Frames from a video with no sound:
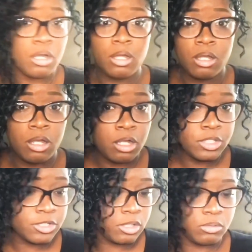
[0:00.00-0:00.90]

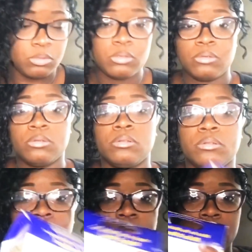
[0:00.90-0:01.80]
Also,
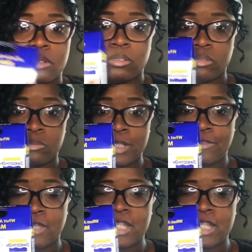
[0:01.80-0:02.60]
with this